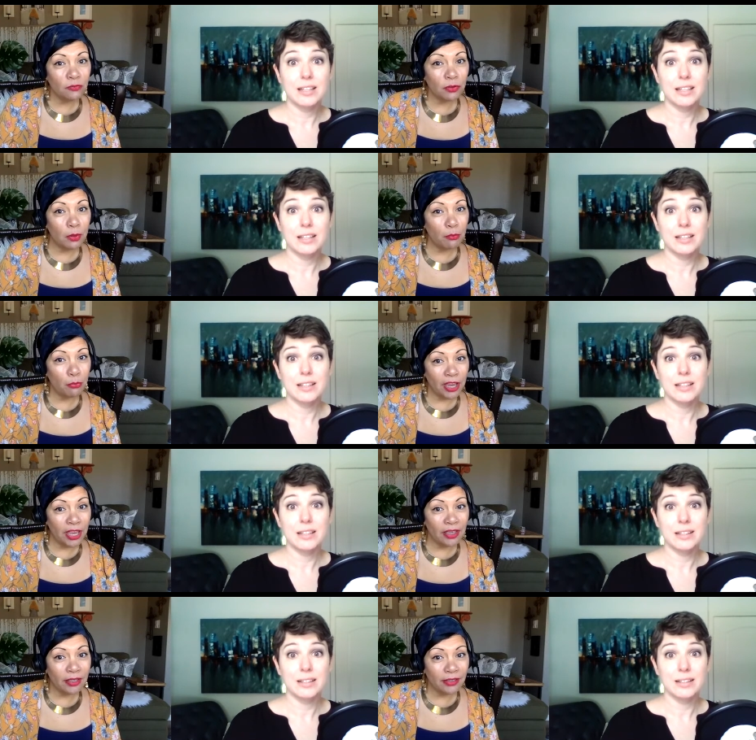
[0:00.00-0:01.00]
Speaker 1: from a
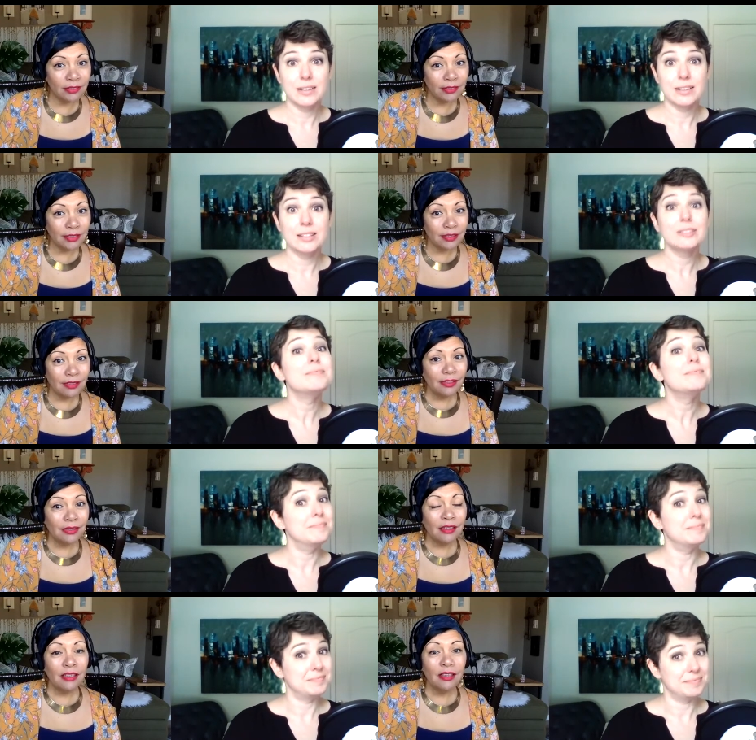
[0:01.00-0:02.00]
brand
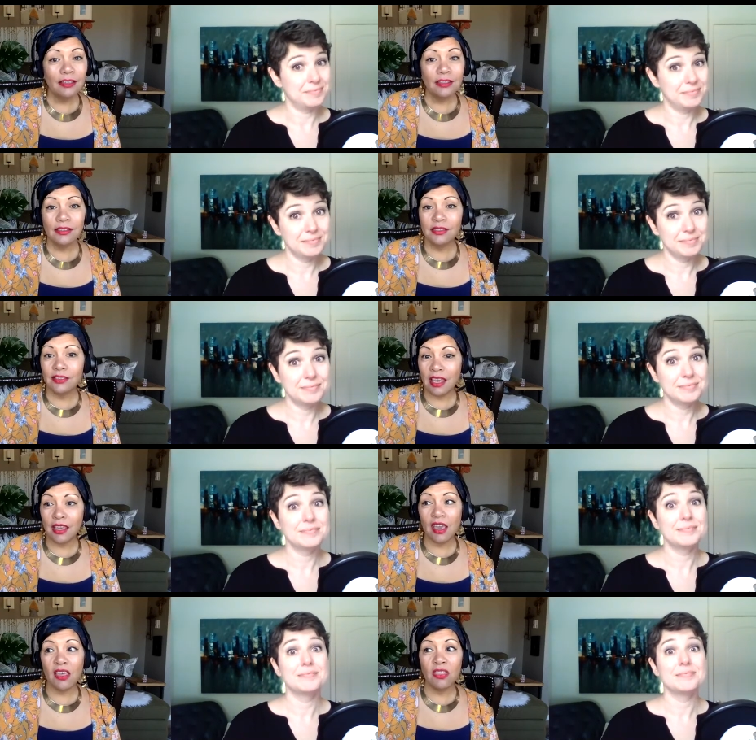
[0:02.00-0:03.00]
mm-hmm. saying,
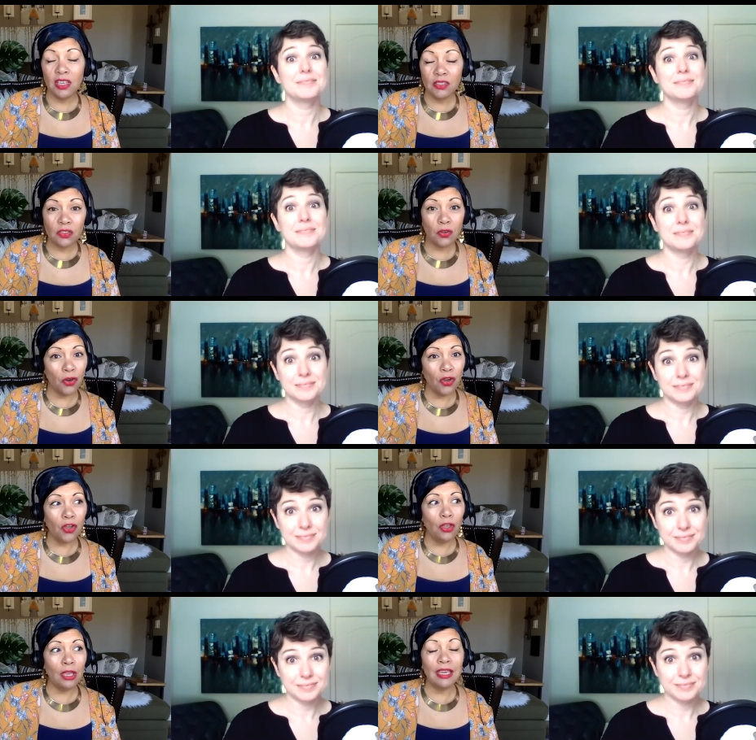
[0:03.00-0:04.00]
this
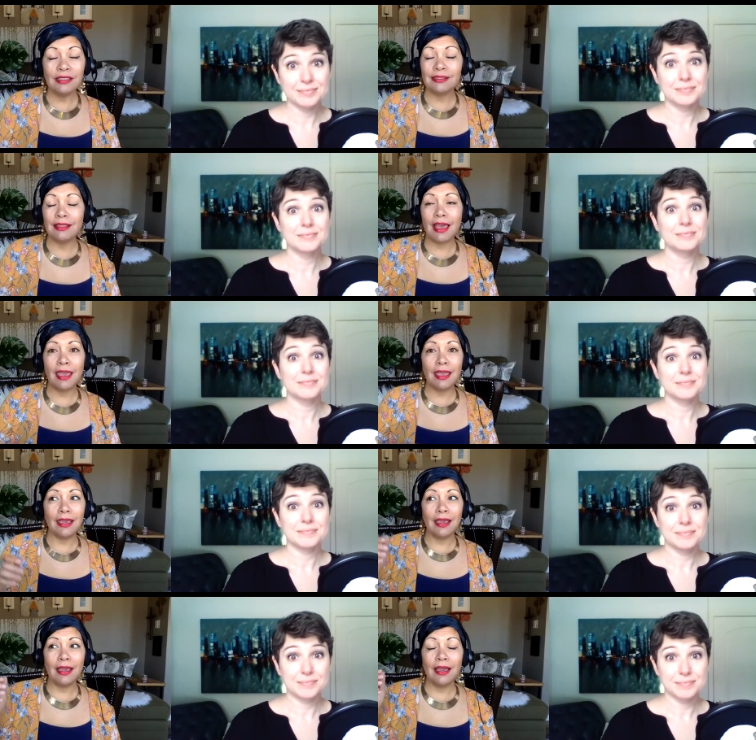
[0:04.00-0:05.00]
girl is like
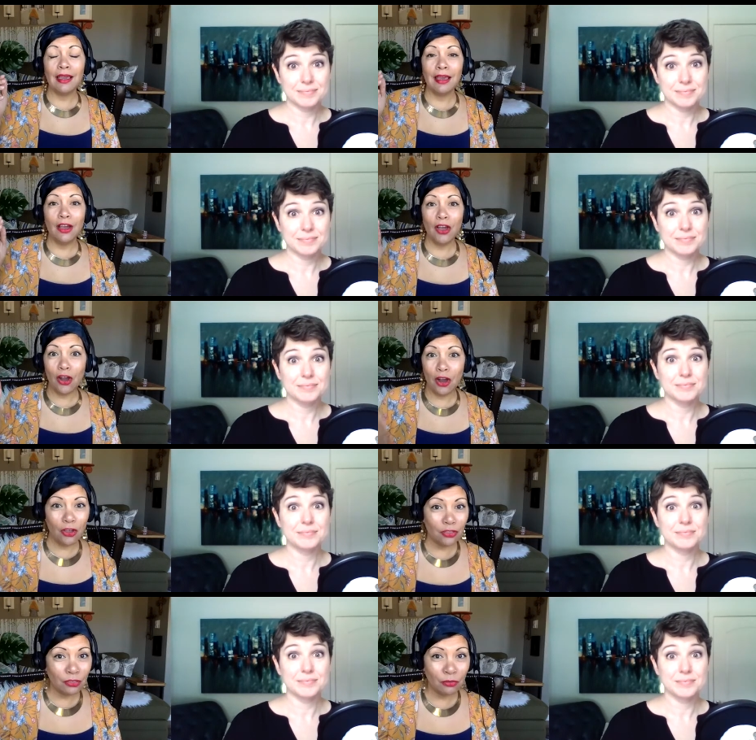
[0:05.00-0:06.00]

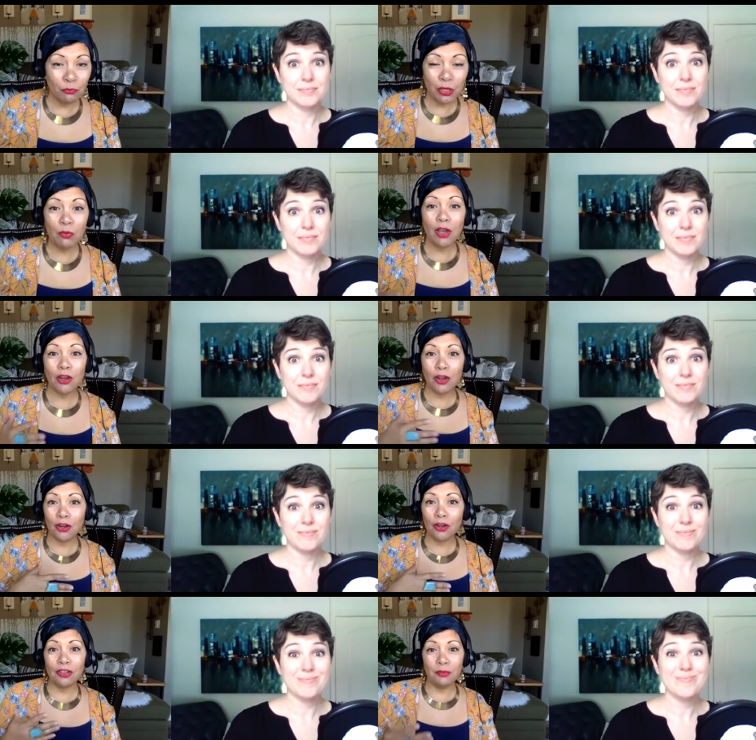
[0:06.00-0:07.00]
we want her
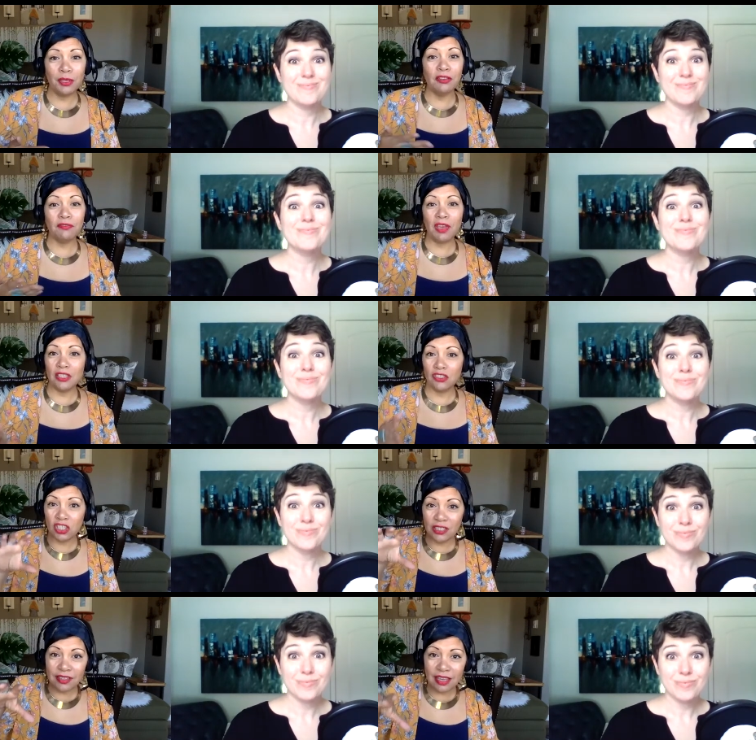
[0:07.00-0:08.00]
to be the face.
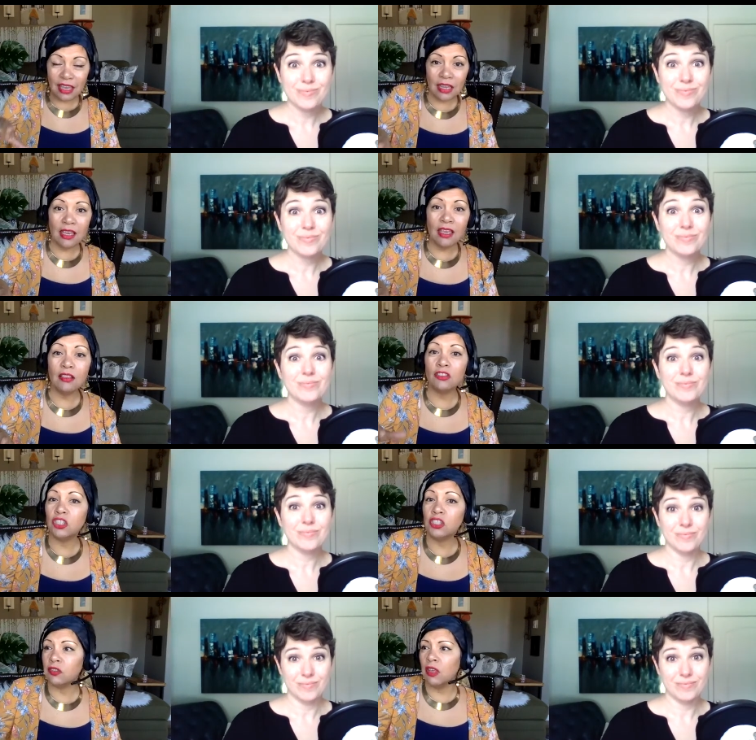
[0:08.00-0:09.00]
She's in it.
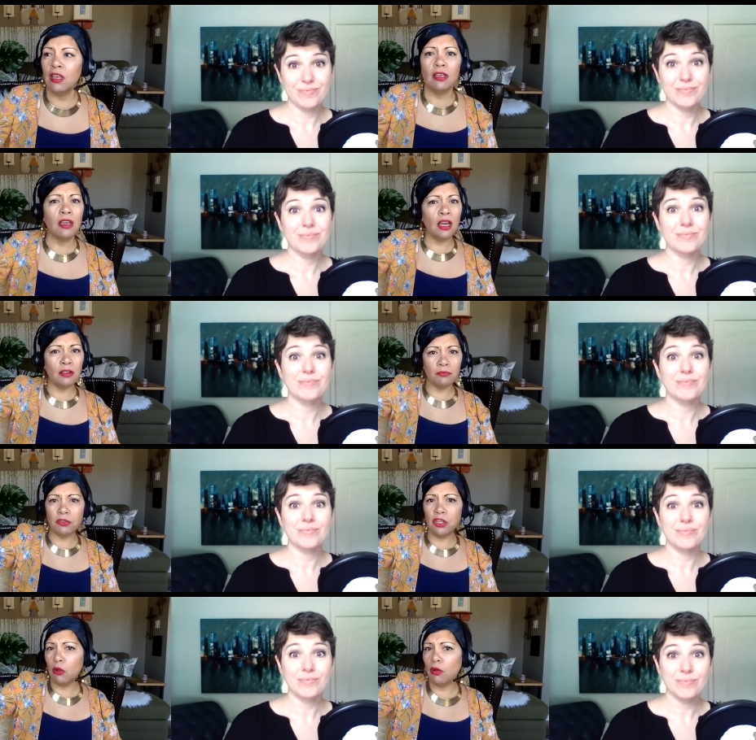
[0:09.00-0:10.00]
She's got a you
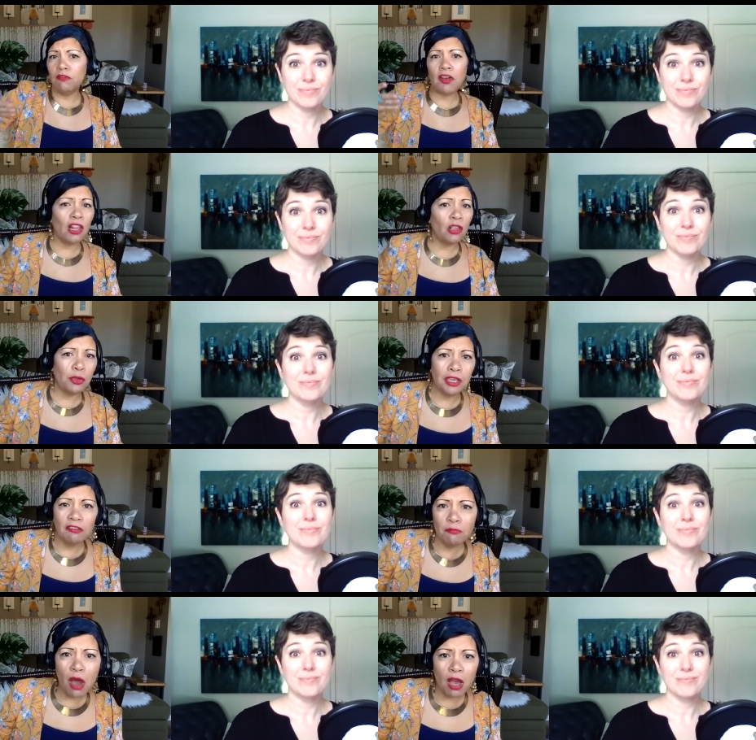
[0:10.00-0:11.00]
know a following of
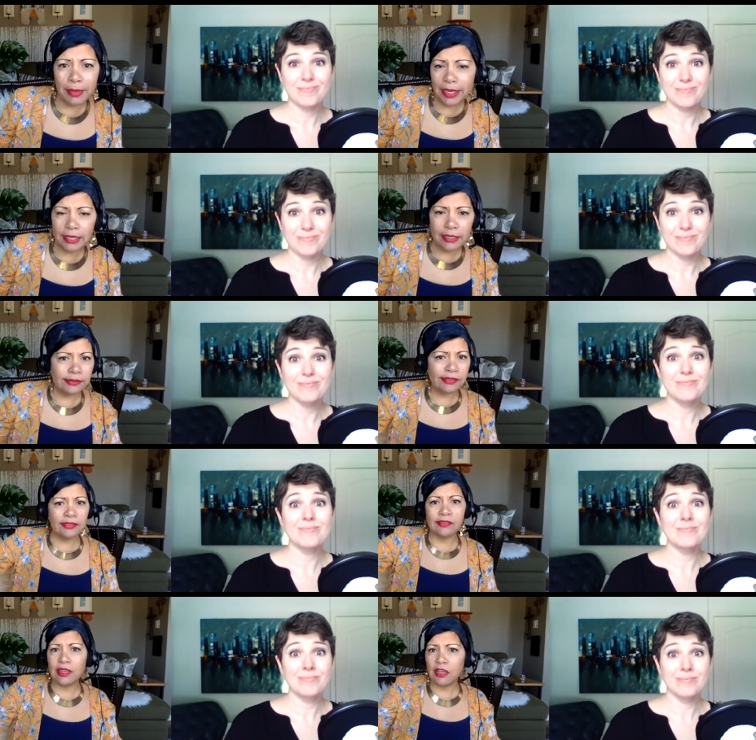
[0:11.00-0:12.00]
mommies mm-hmm. and
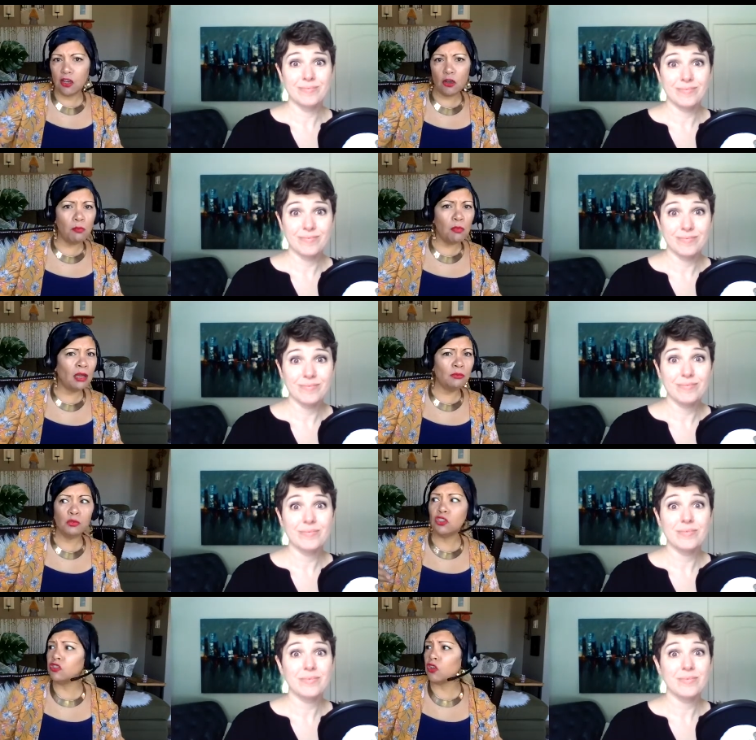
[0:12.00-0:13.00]
stay at home moms, which
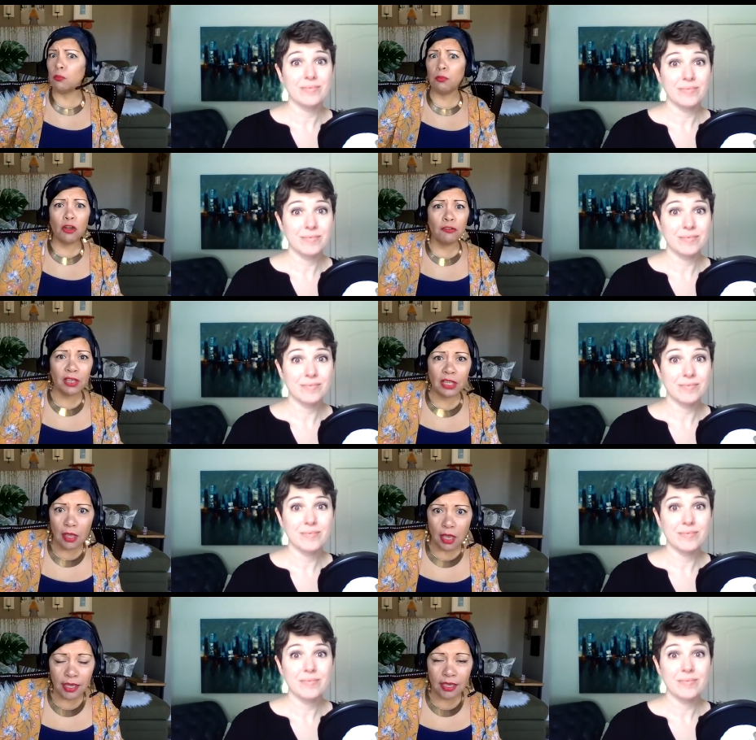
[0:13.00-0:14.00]
is our perfect
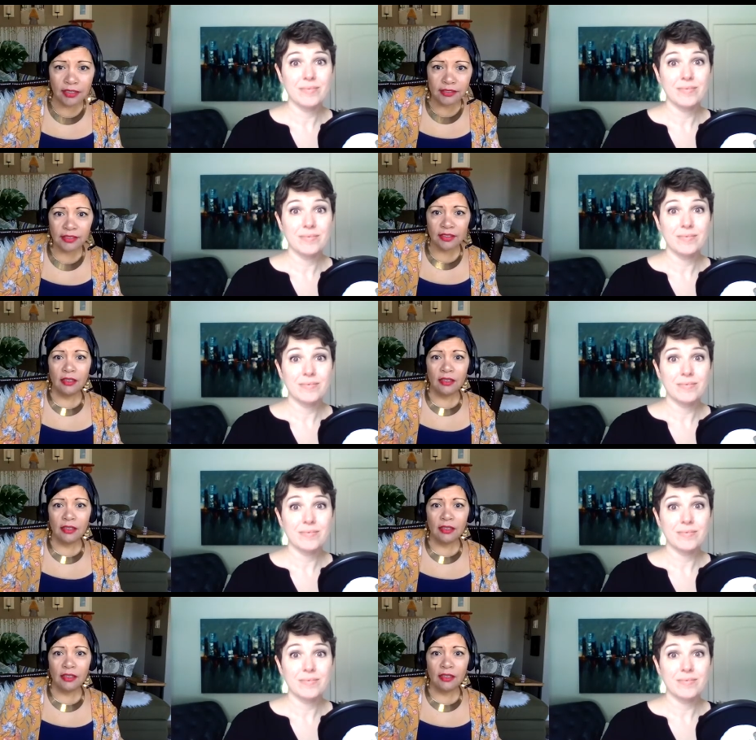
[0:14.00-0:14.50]
client.